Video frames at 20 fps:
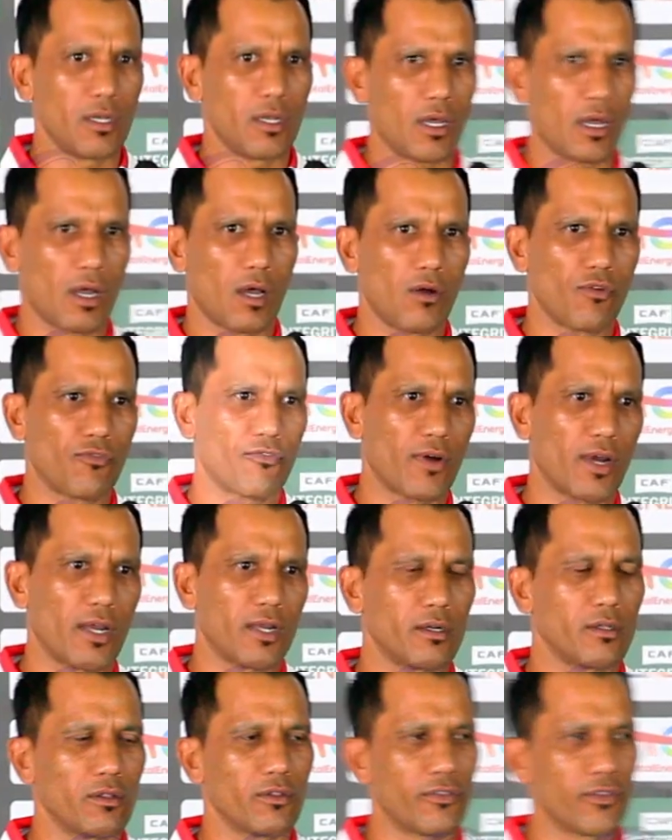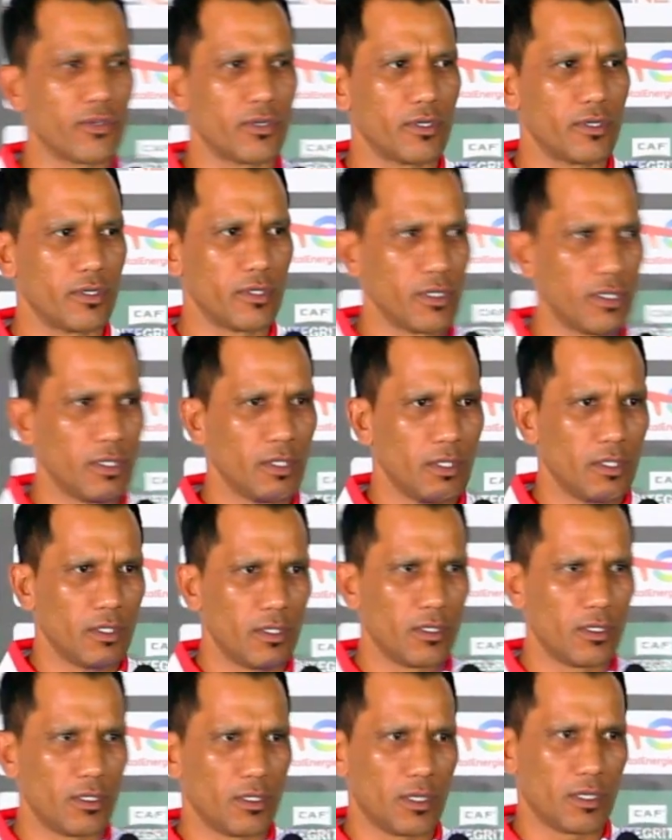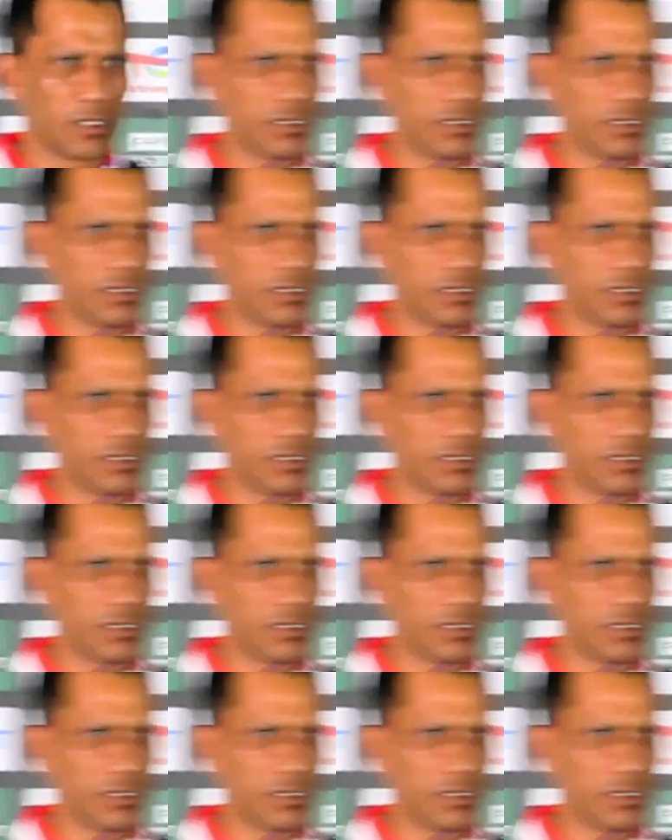our final third, and